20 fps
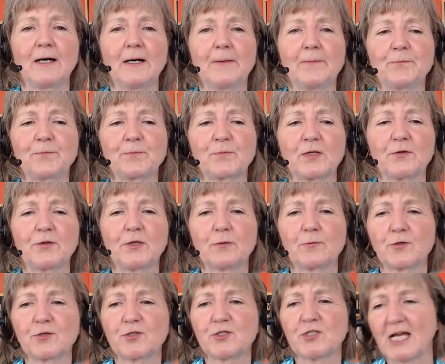um, there
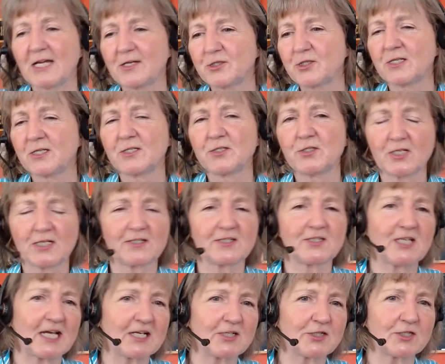were sanctions and
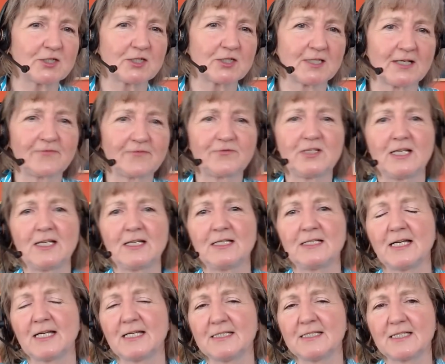sanctions
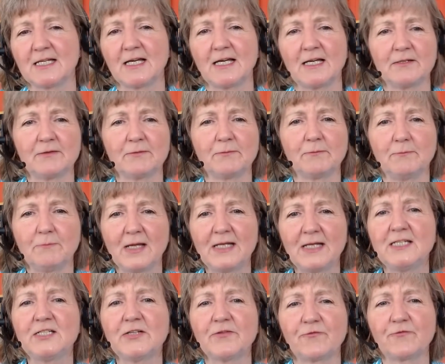lifted and and
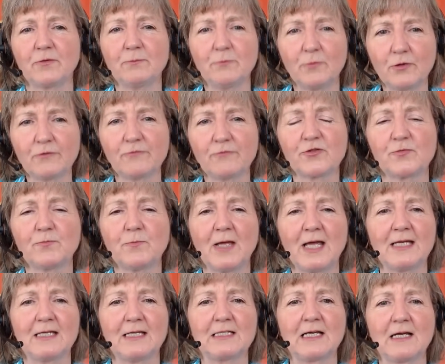many different moves
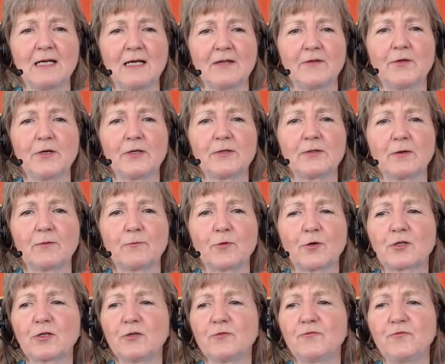made that
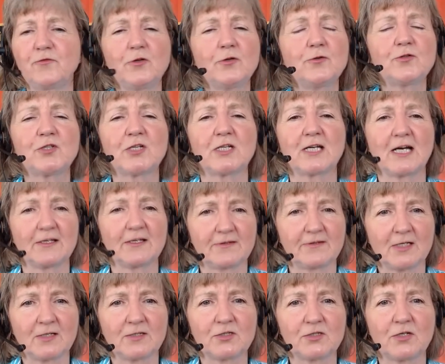were confusing, I
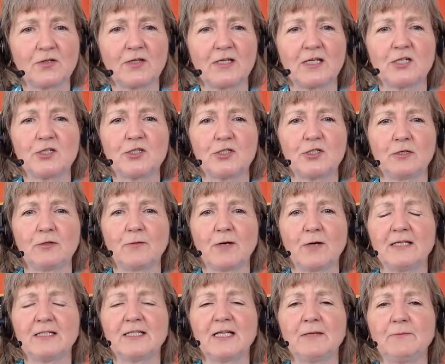think, to the issue
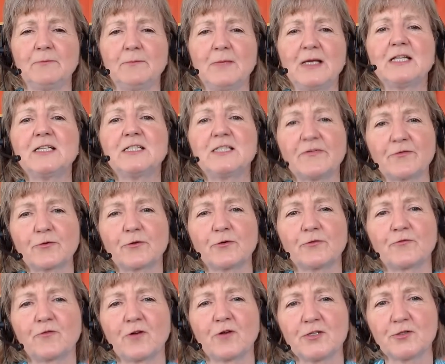and, and made it
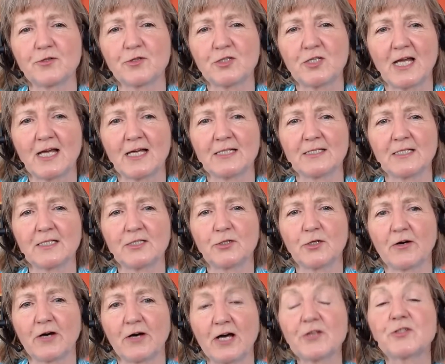difficult for understand
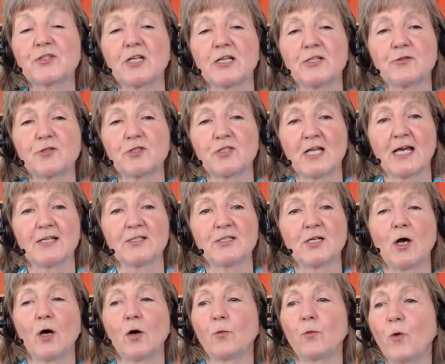to us to understand
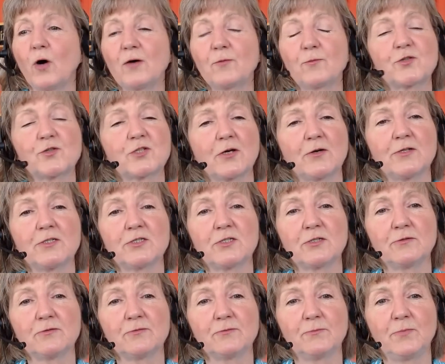what was going
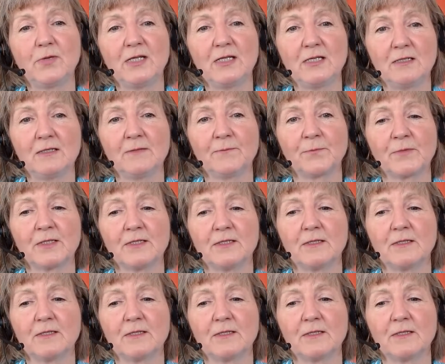to be